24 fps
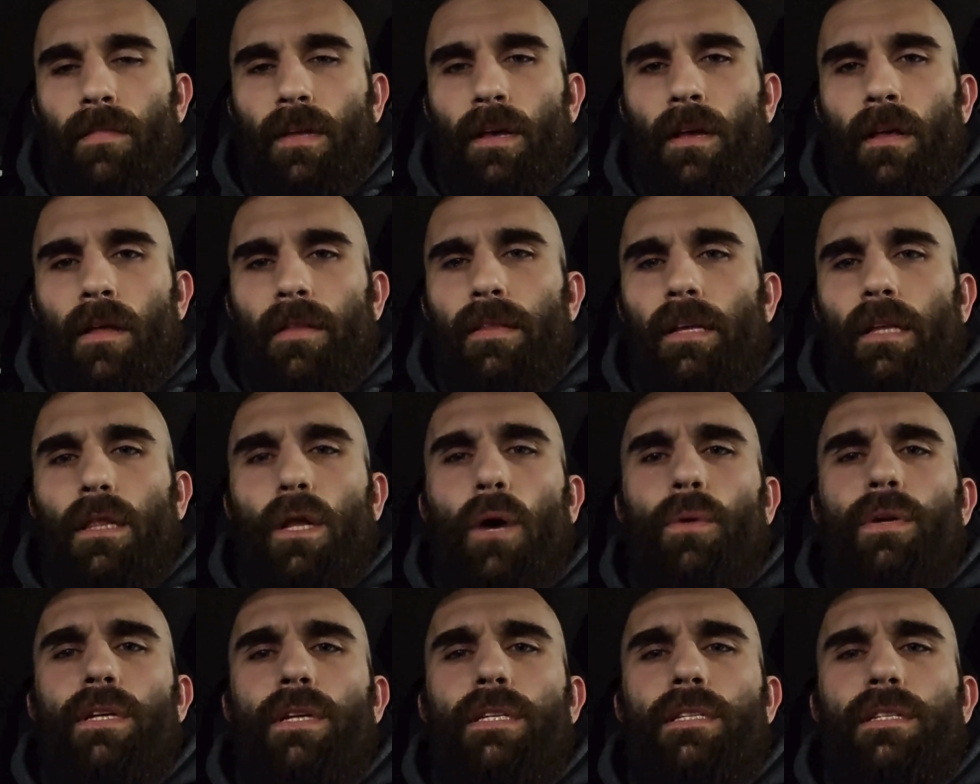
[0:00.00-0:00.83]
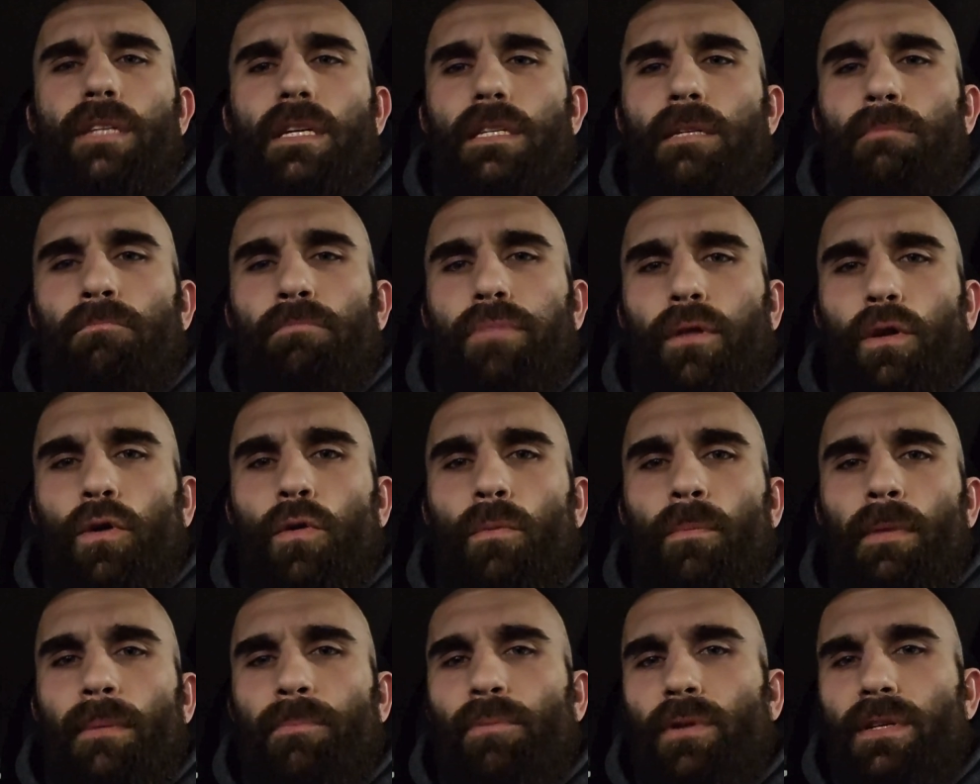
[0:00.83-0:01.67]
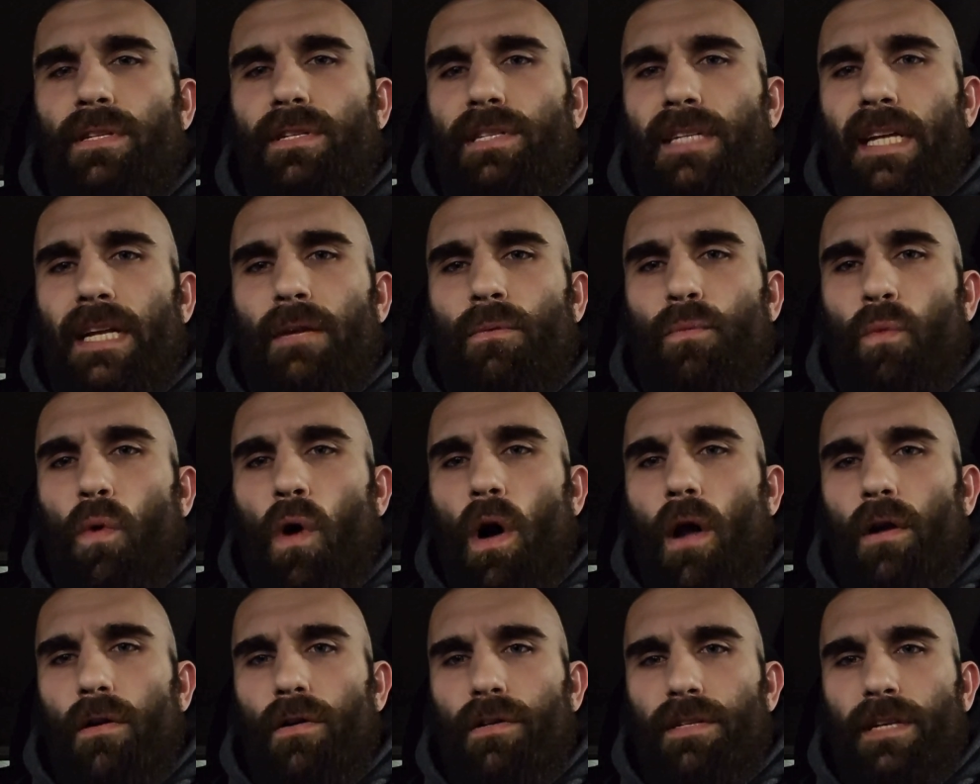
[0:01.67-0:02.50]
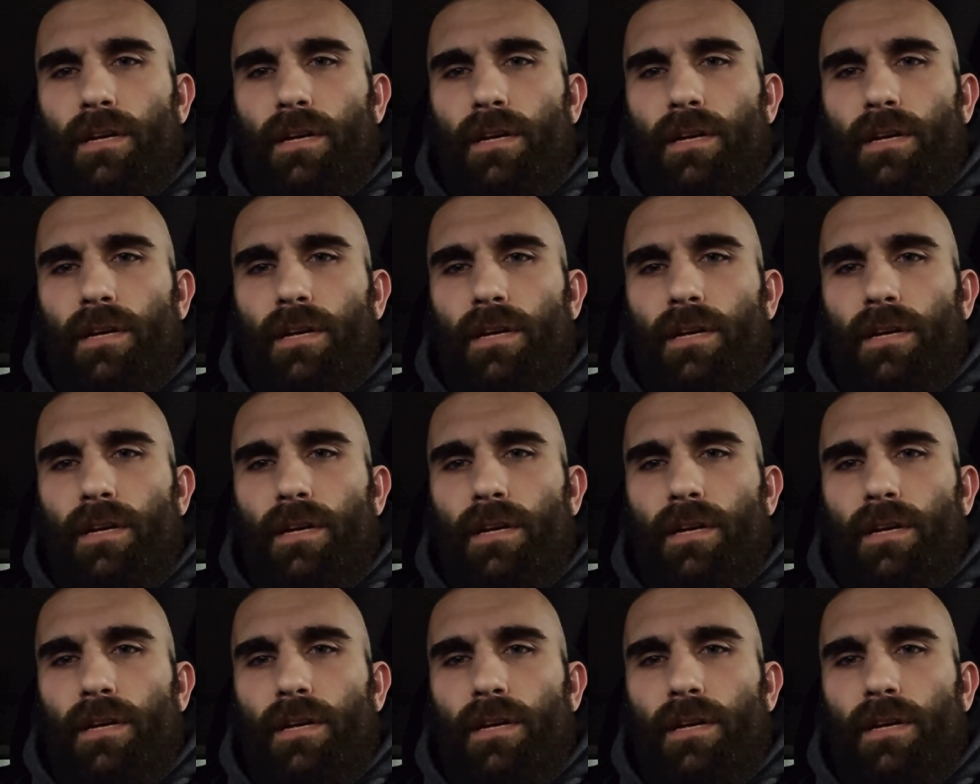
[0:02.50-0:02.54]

The lotus doesn't bloom in pristine waters.